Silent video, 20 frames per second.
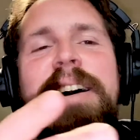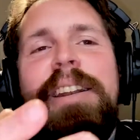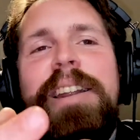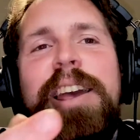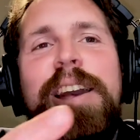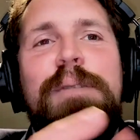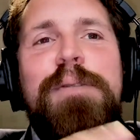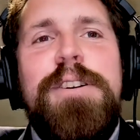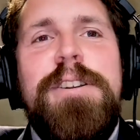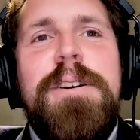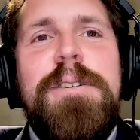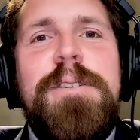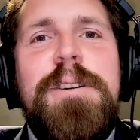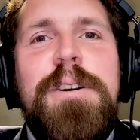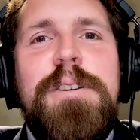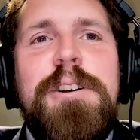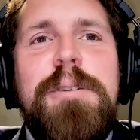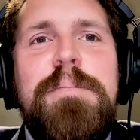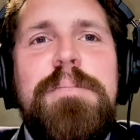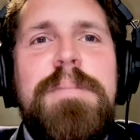but if you don't know
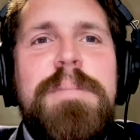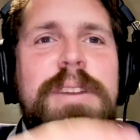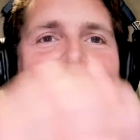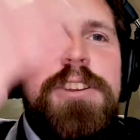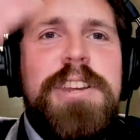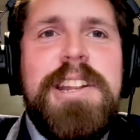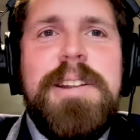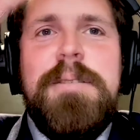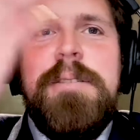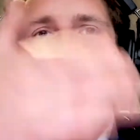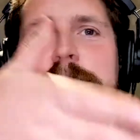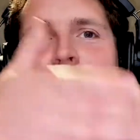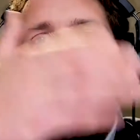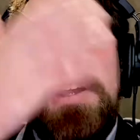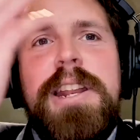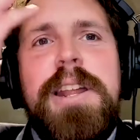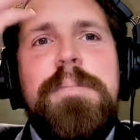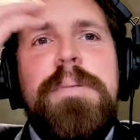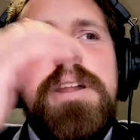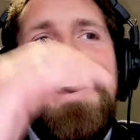them, just
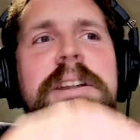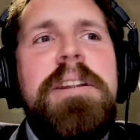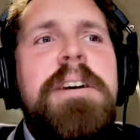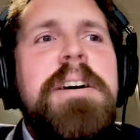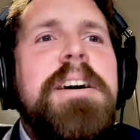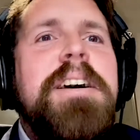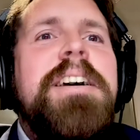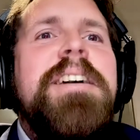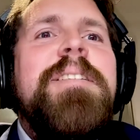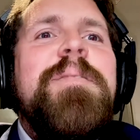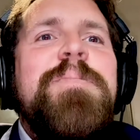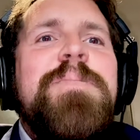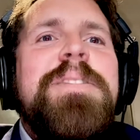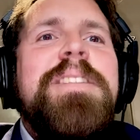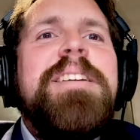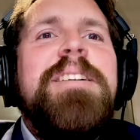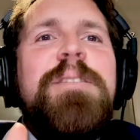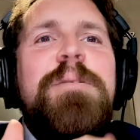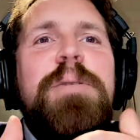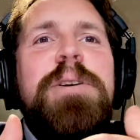completely blind,
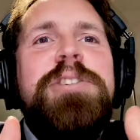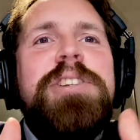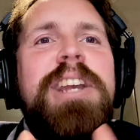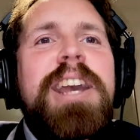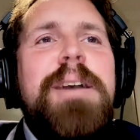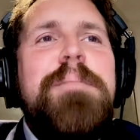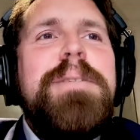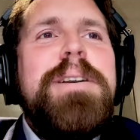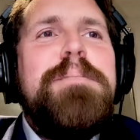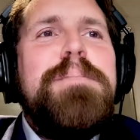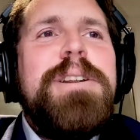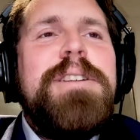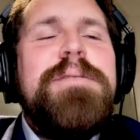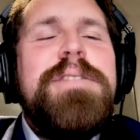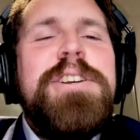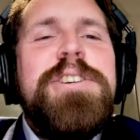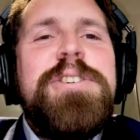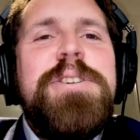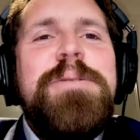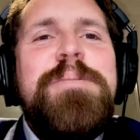which can be a bit of an
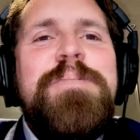issue.